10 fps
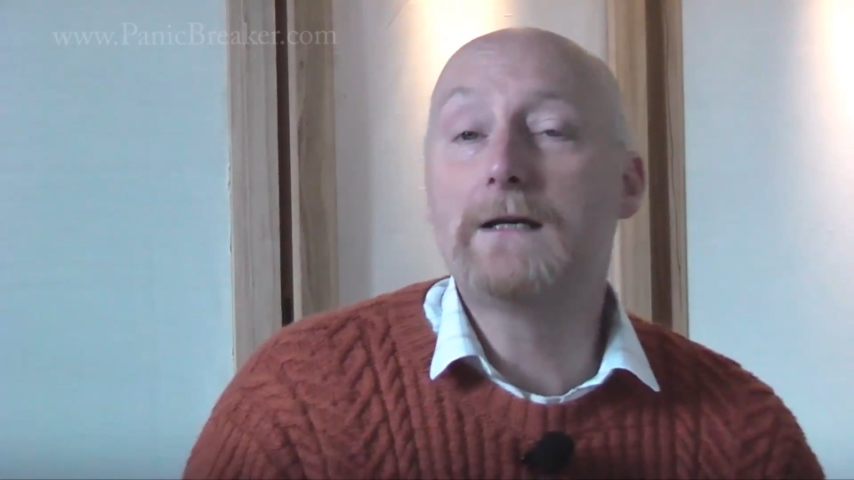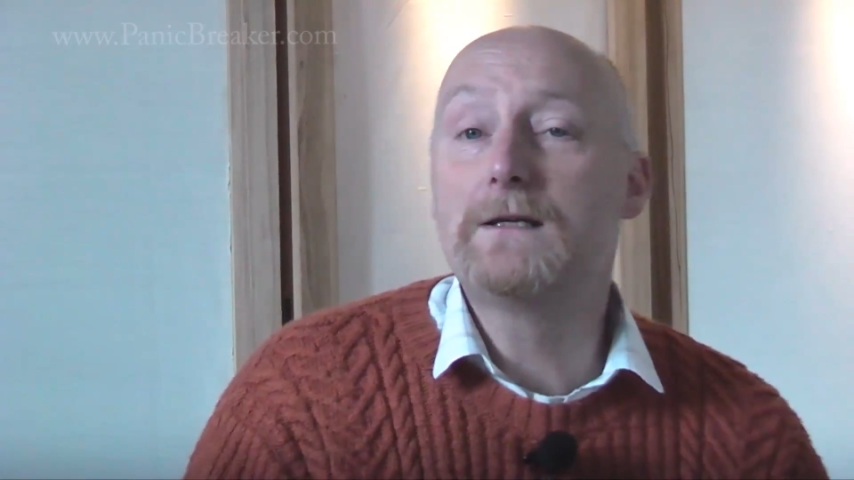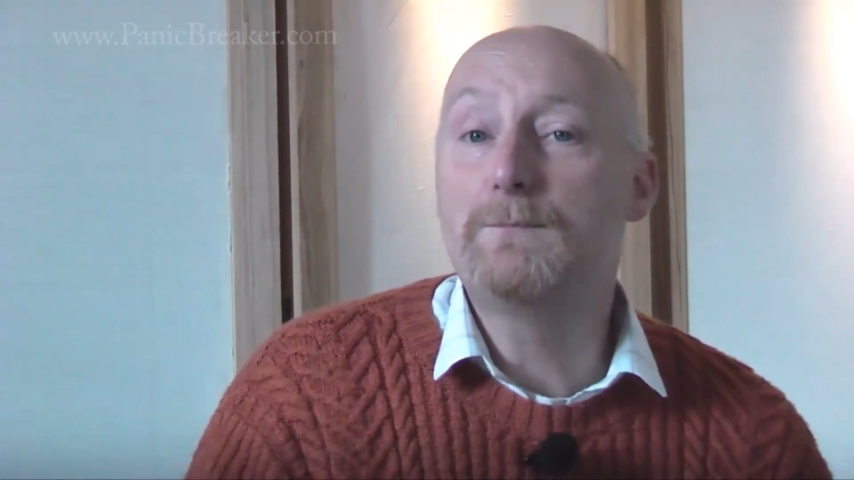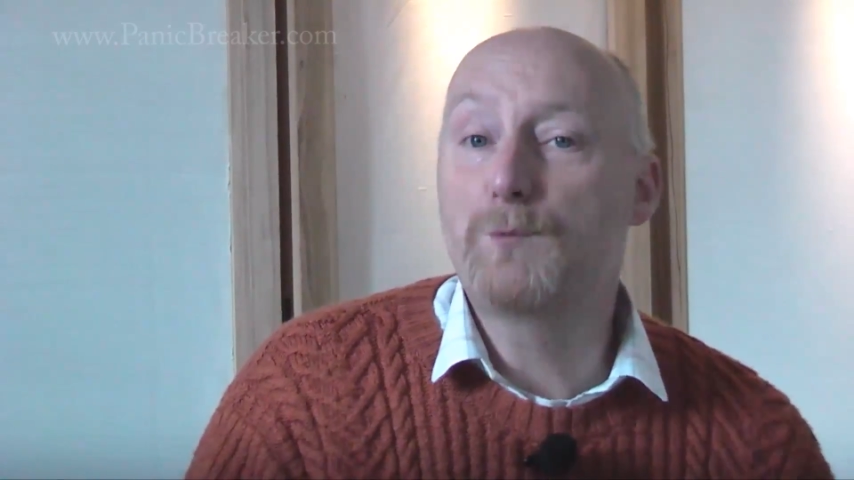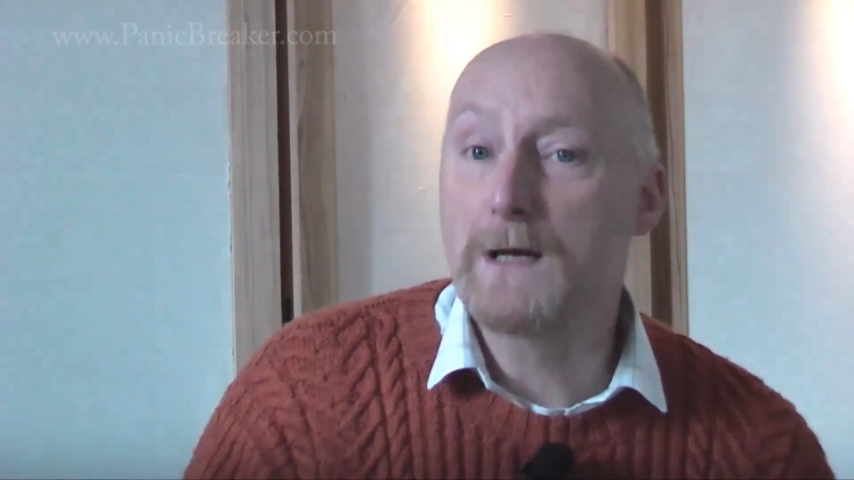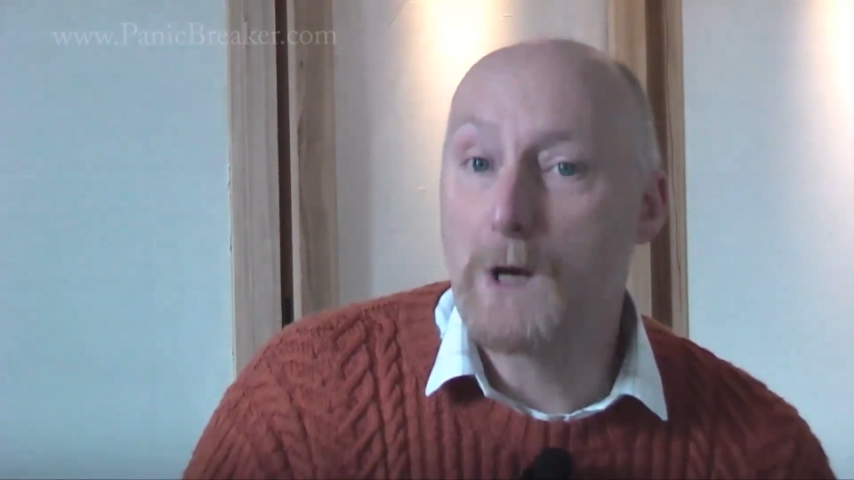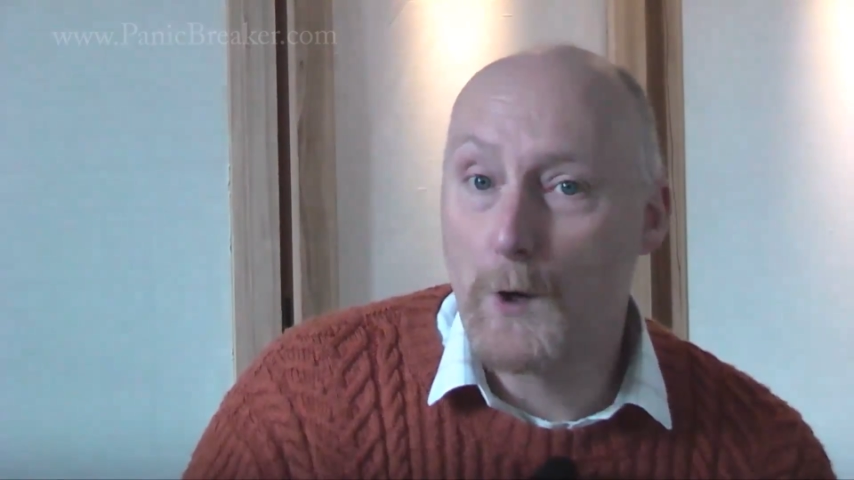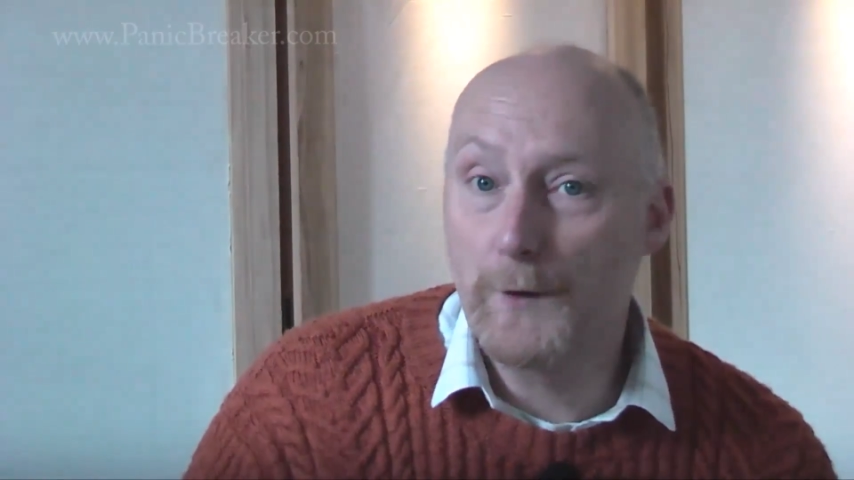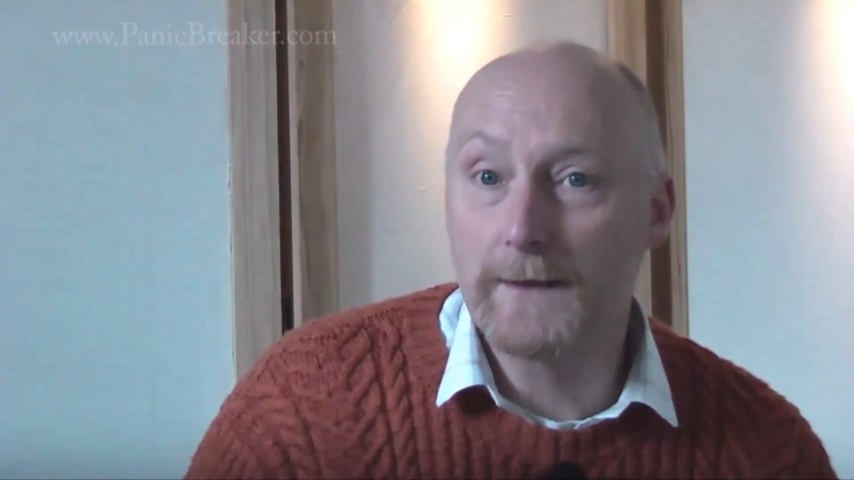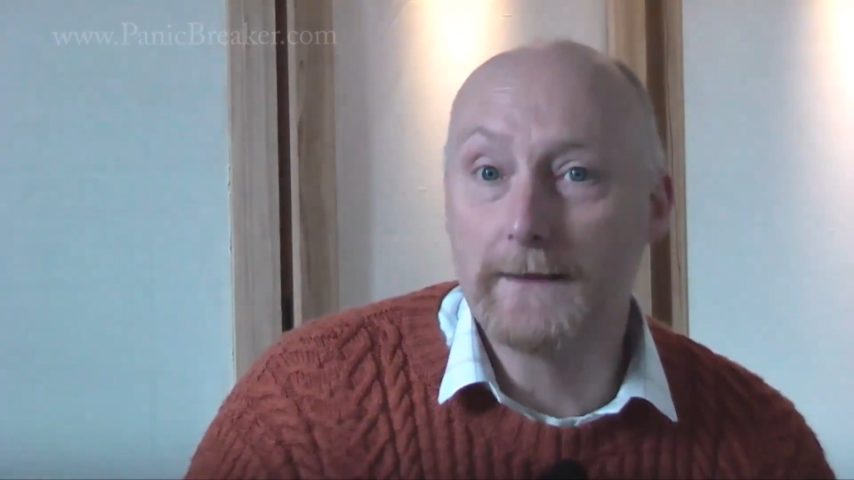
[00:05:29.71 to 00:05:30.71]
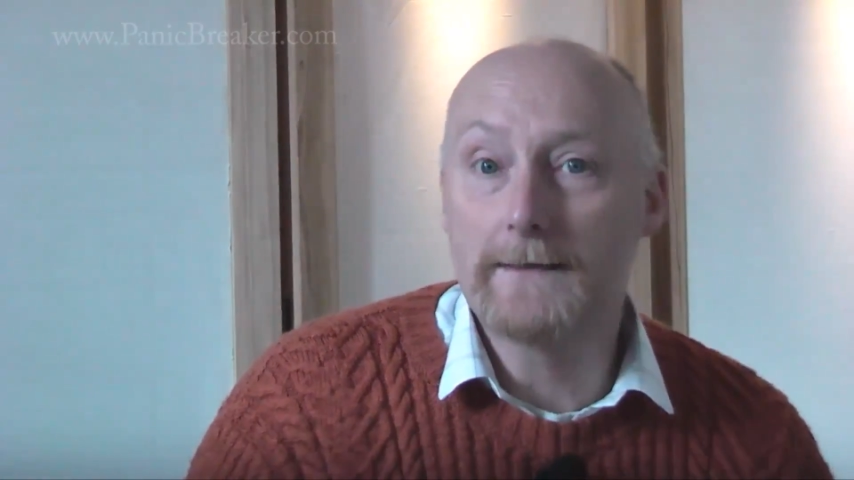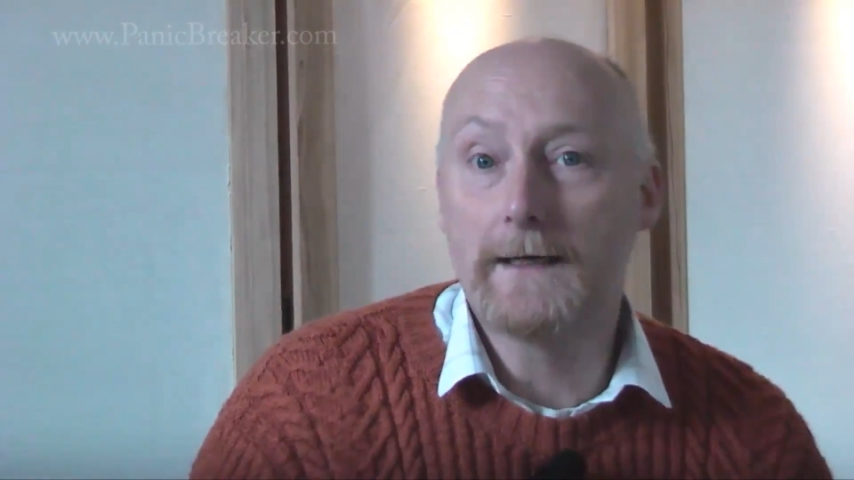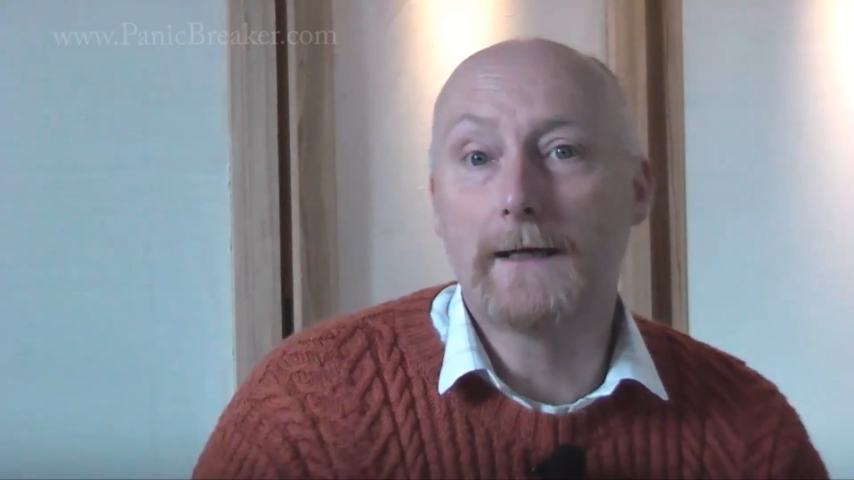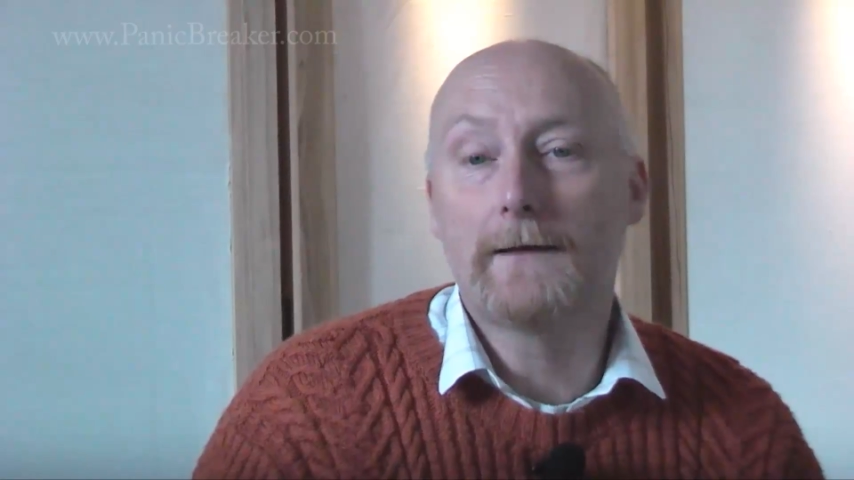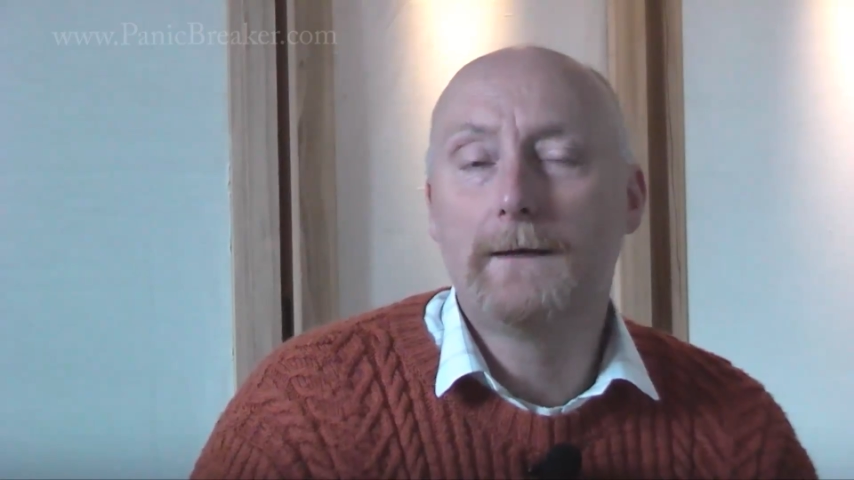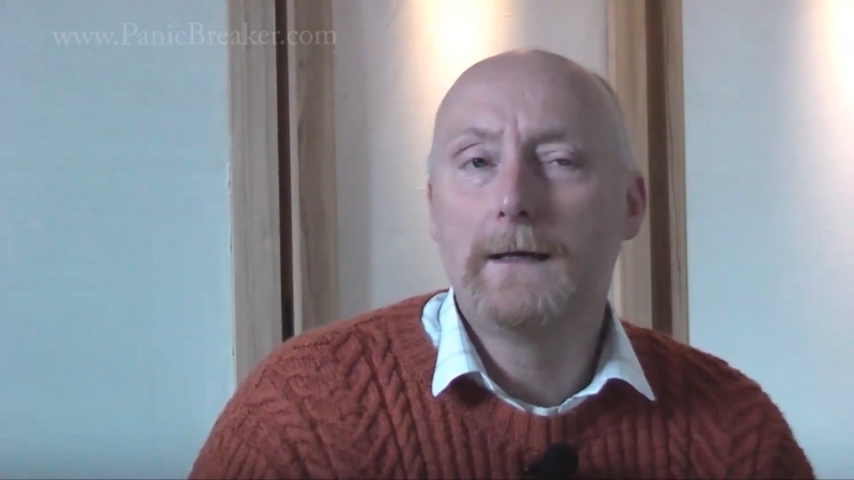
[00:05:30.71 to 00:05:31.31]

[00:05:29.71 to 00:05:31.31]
actually bring on an attack,